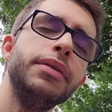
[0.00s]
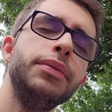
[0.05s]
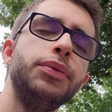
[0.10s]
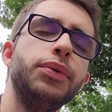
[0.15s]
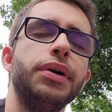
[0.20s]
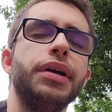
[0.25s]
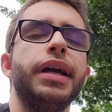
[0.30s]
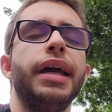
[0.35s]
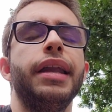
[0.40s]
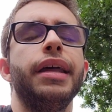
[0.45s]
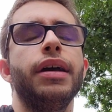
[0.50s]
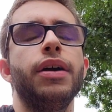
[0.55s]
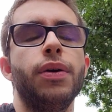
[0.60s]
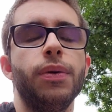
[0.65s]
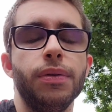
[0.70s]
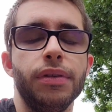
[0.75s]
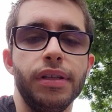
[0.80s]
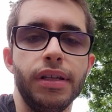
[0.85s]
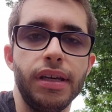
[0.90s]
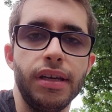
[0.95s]
we're getting
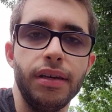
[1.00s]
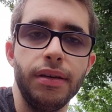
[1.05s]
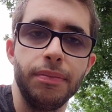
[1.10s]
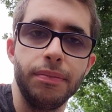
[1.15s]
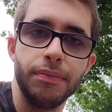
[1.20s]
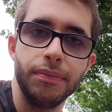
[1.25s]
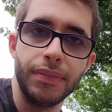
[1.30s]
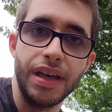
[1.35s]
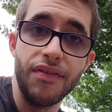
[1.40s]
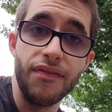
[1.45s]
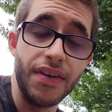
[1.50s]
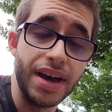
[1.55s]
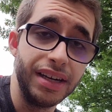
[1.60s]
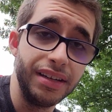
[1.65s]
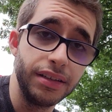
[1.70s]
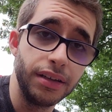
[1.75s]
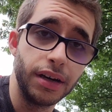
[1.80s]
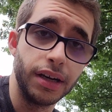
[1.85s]
only event